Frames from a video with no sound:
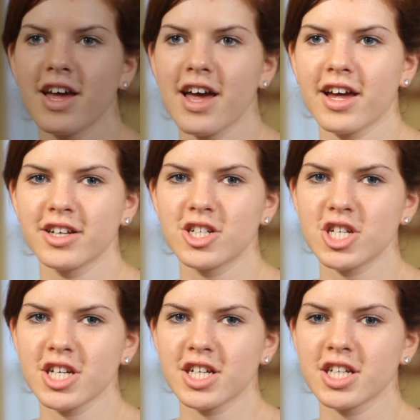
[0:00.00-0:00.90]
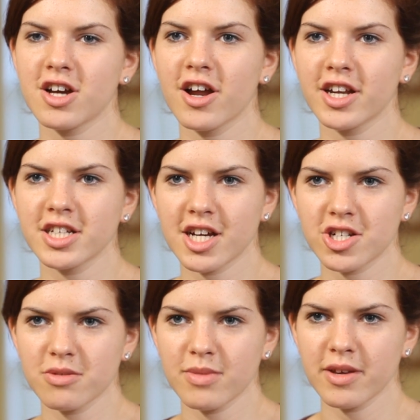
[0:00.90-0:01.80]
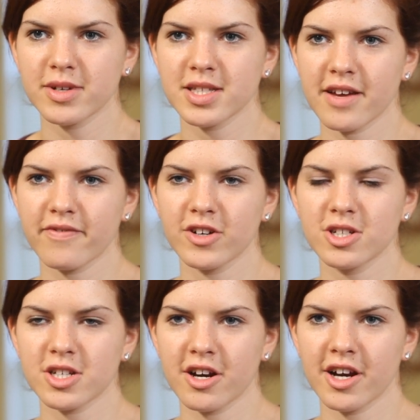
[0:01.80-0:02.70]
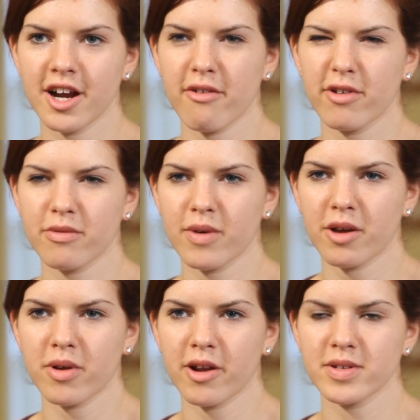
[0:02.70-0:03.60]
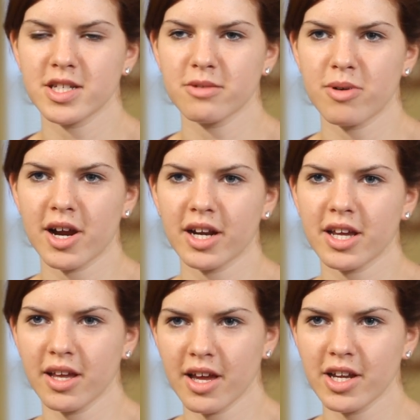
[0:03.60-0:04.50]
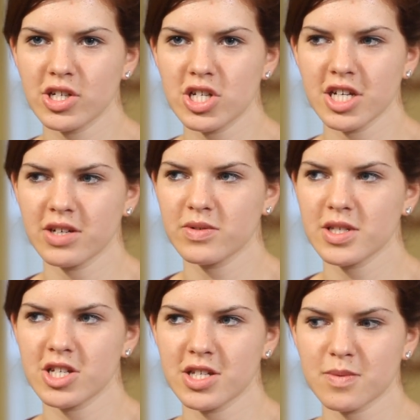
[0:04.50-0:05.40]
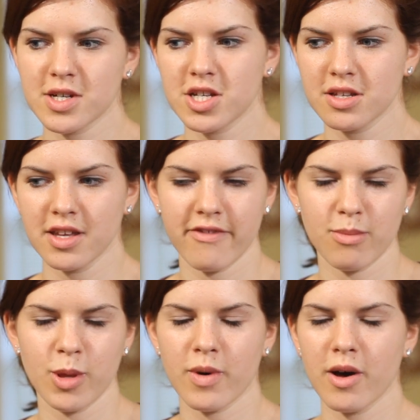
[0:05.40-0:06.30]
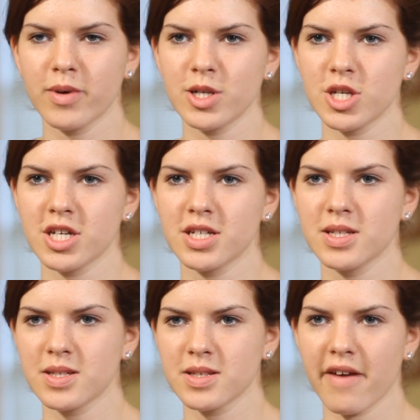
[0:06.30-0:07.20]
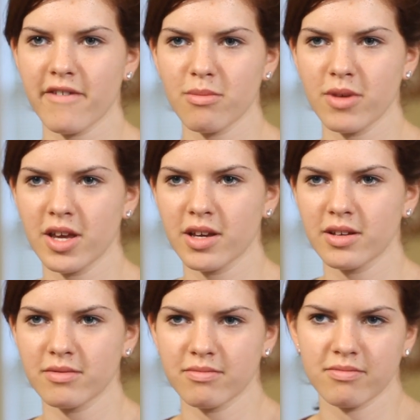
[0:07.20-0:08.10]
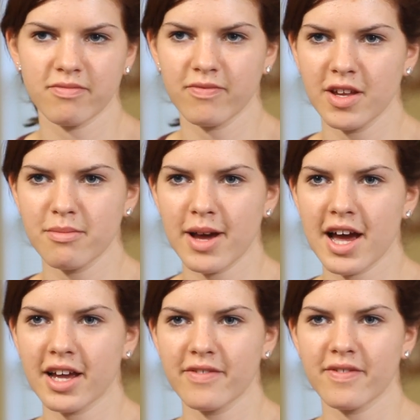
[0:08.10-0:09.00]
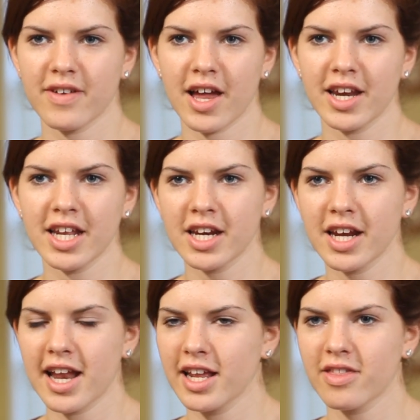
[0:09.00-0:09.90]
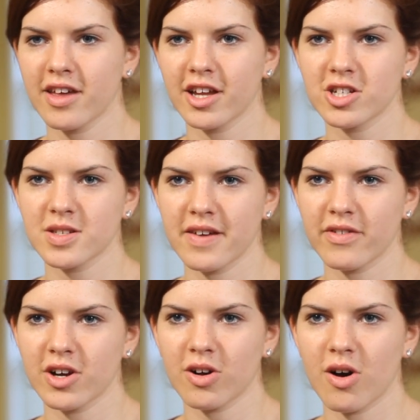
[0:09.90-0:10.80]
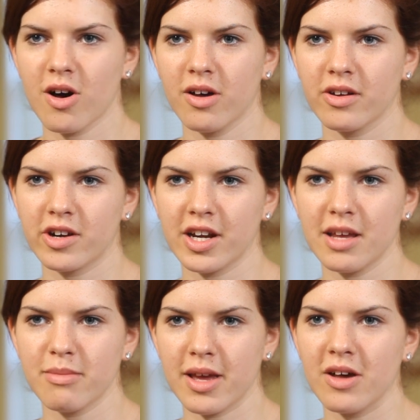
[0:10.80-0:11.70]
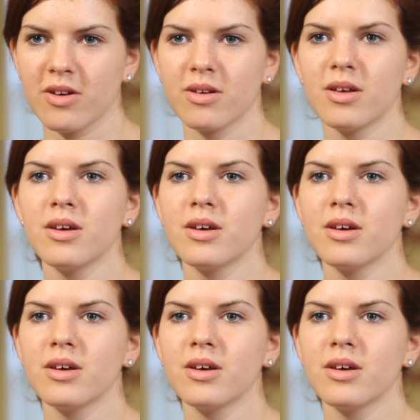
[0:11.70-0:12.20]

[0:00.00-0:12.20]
And she had gotten in touch with me once I first started out with WIC when I was still pregnant, and she was just giving me well wishes, giving me feedback. If I needed anything, just give her a call or an email.